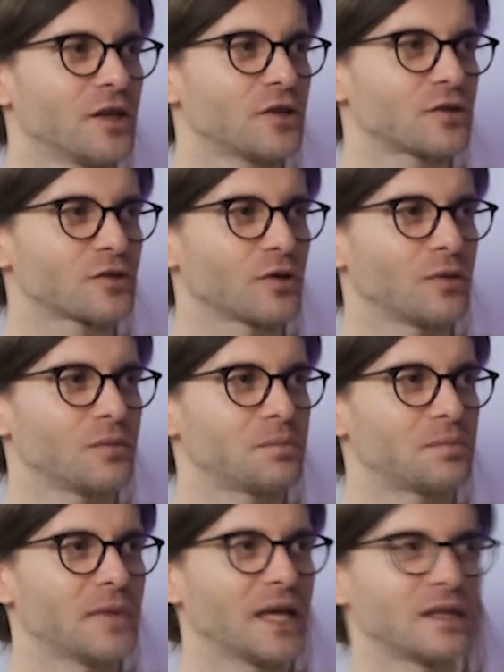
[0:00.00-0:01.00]
So,
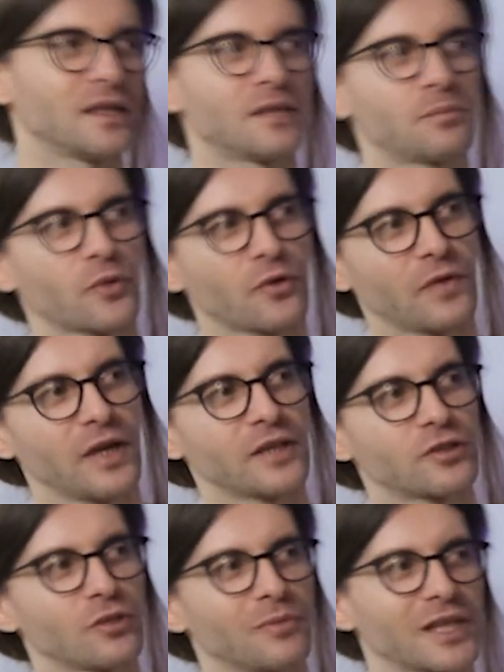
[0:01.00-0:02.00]
and it
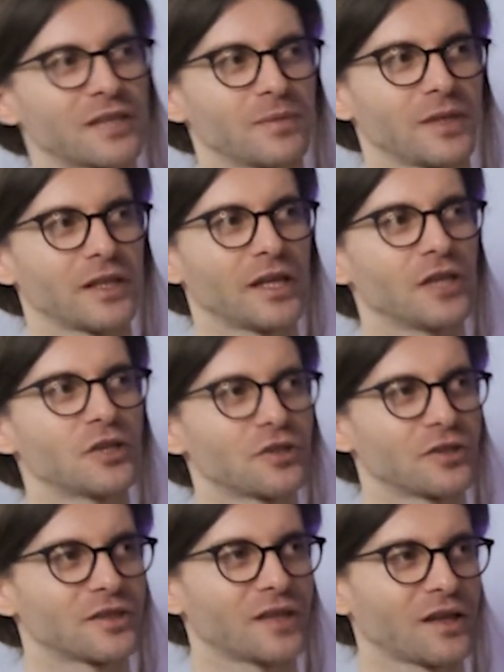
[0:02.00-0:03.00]
provides some
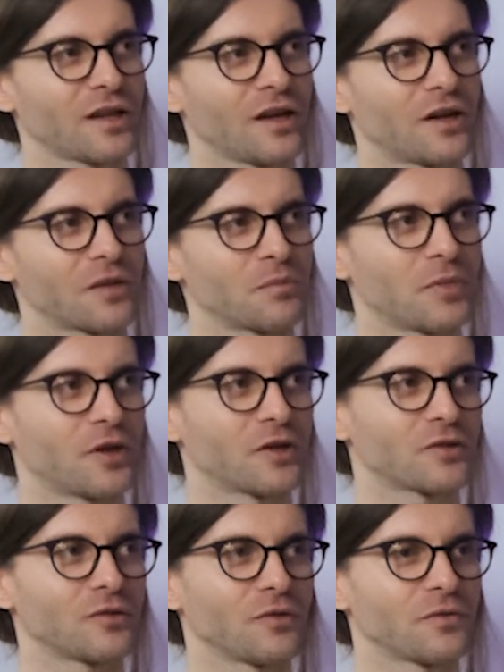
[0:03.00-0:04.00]
explanations that are
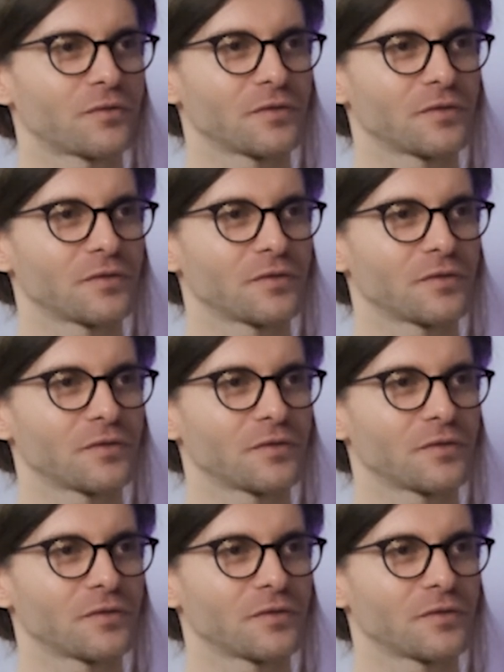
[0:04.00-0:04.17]
part of,